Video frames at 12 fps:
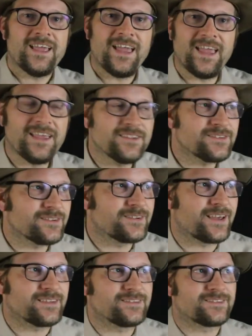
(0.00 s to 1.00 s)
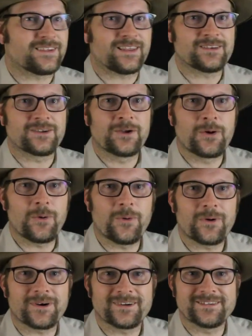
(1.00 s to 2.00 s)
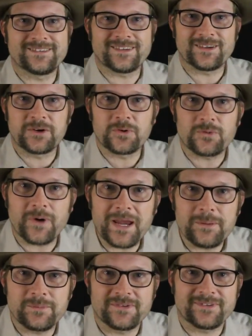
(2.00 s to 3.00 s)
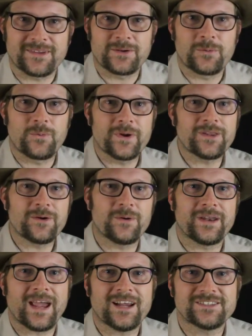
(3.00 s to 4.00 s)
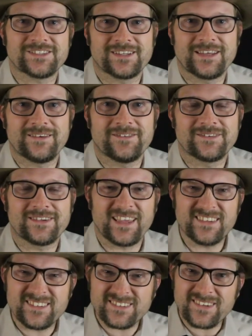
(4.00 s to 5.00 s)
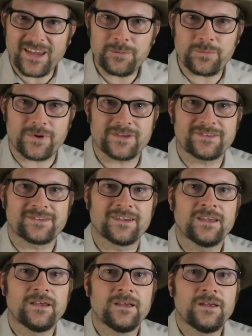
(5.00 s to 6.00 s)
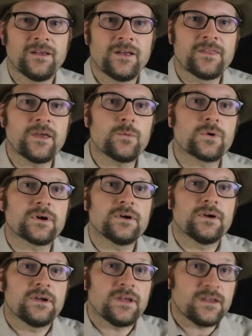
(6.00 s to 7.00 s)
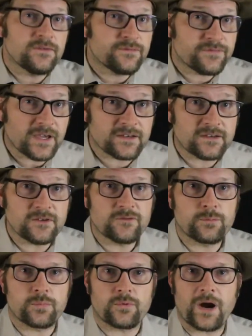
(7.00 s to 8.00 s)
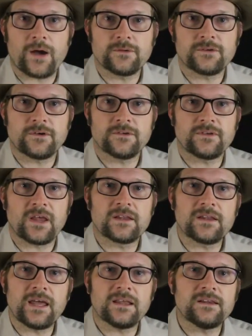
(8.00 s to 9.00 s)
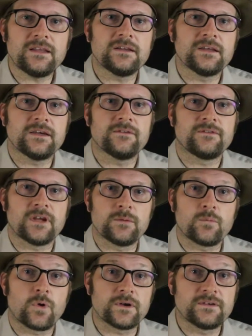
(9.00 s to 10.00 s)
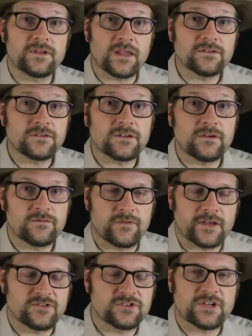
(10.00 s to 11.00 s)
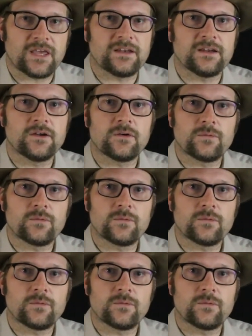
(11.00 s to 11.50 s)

hazelnuts and gourds and grapes and willow and ash leaves and cypress. They were effective browsers and likely lived in more densely vegetated